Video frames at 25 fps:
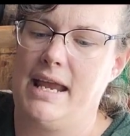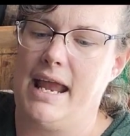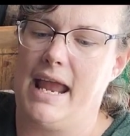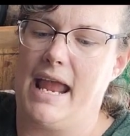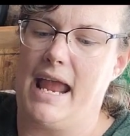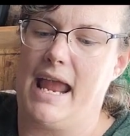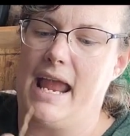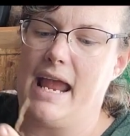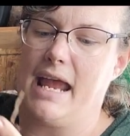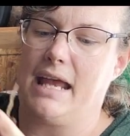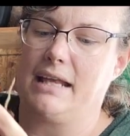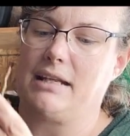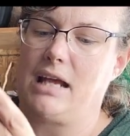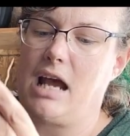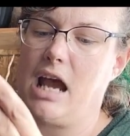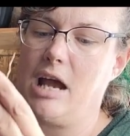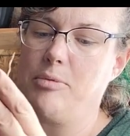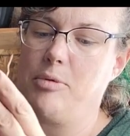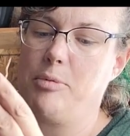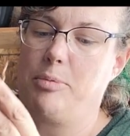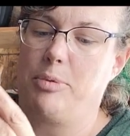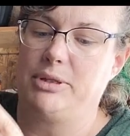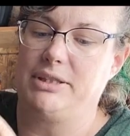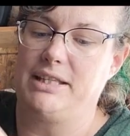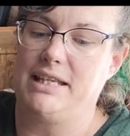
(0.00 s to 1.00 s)
And I
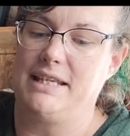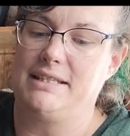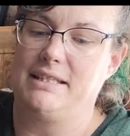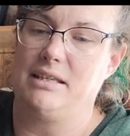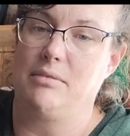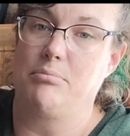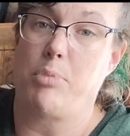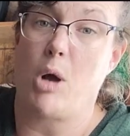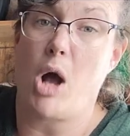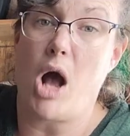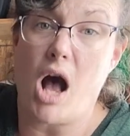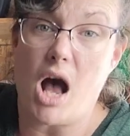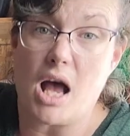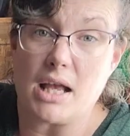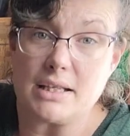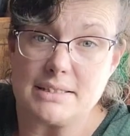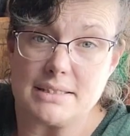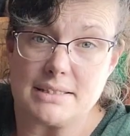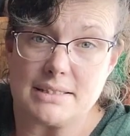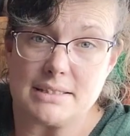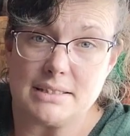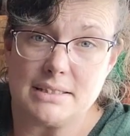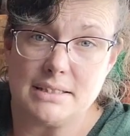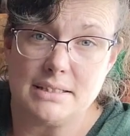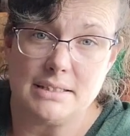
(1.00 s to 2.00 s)
will put these in
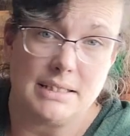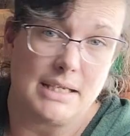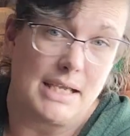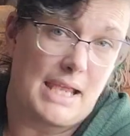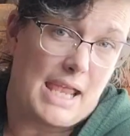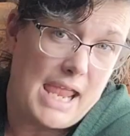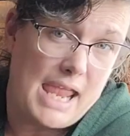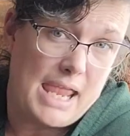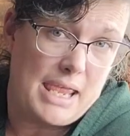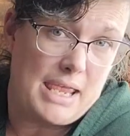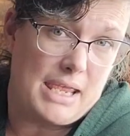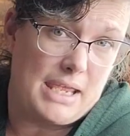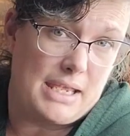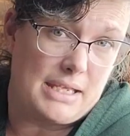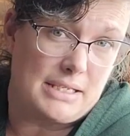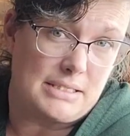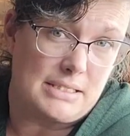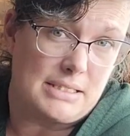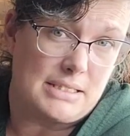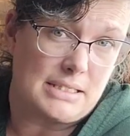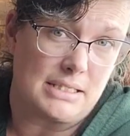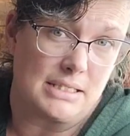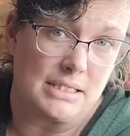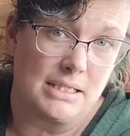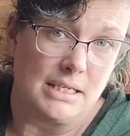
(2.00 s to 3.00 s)
pots and
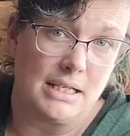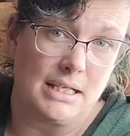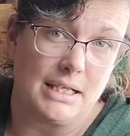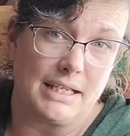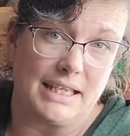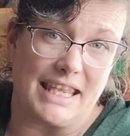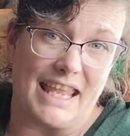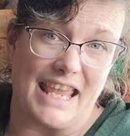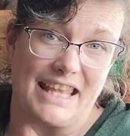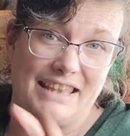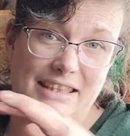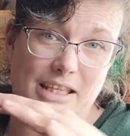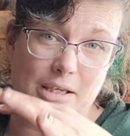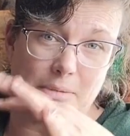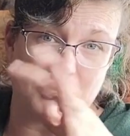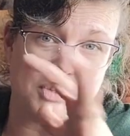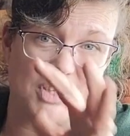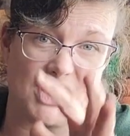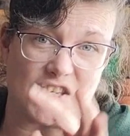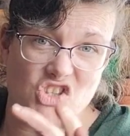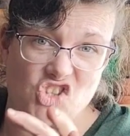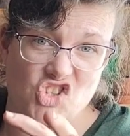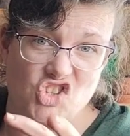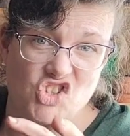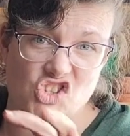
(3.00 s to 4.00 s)
get them
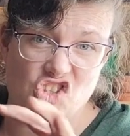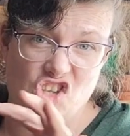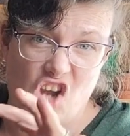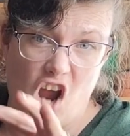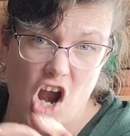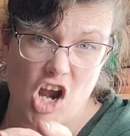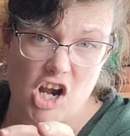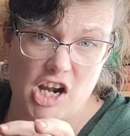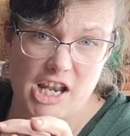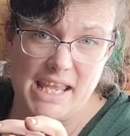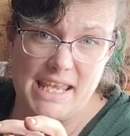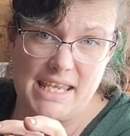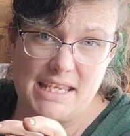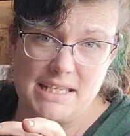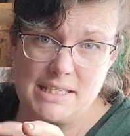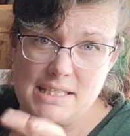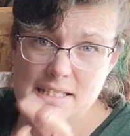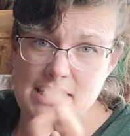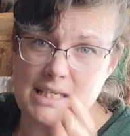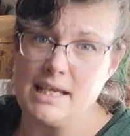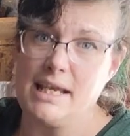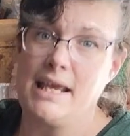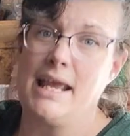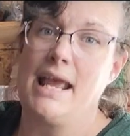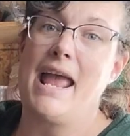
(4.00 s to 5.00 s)
started.
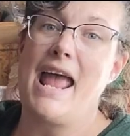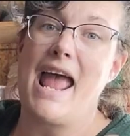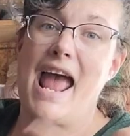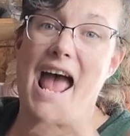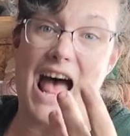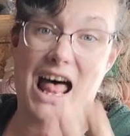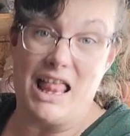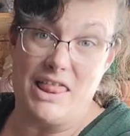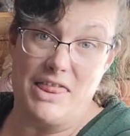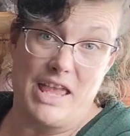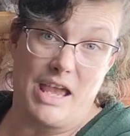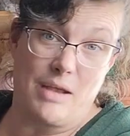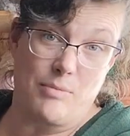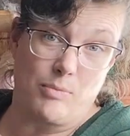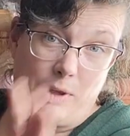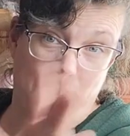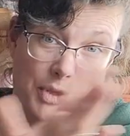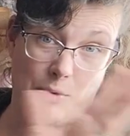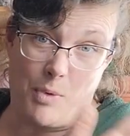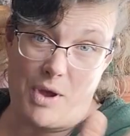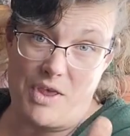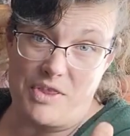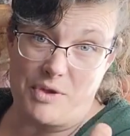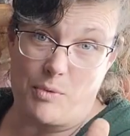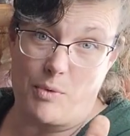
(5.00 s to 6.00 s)
And then when the
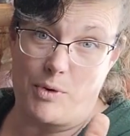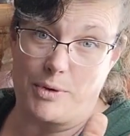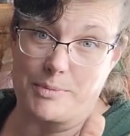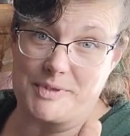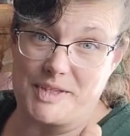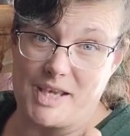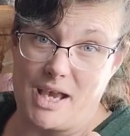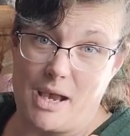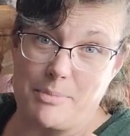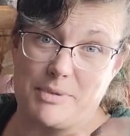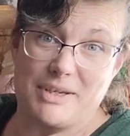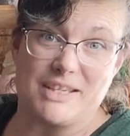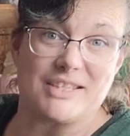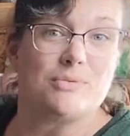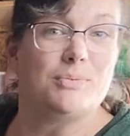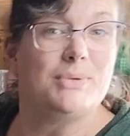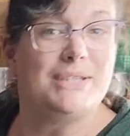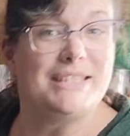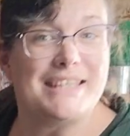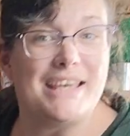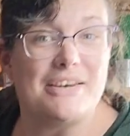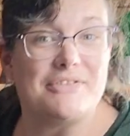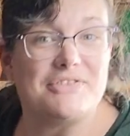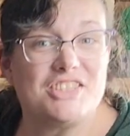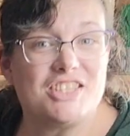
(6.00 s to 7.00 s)
weather warms up, because we
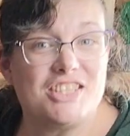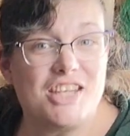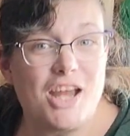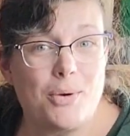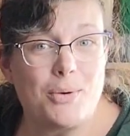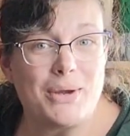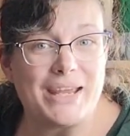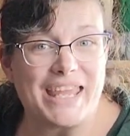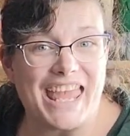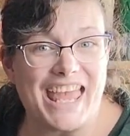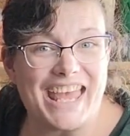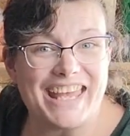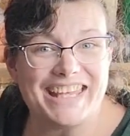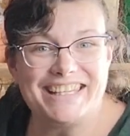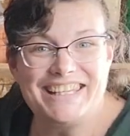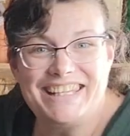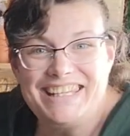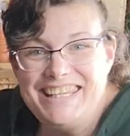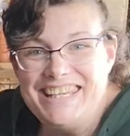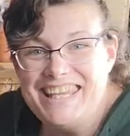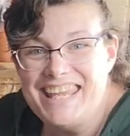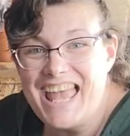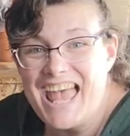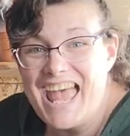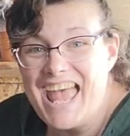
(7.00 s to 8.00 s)
have snow again,
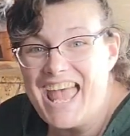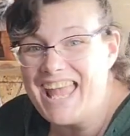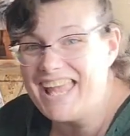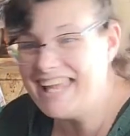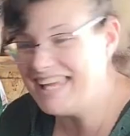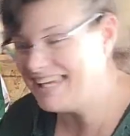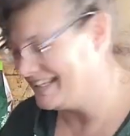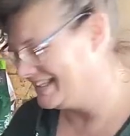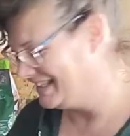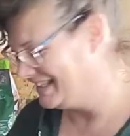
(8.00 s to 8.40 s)
yay,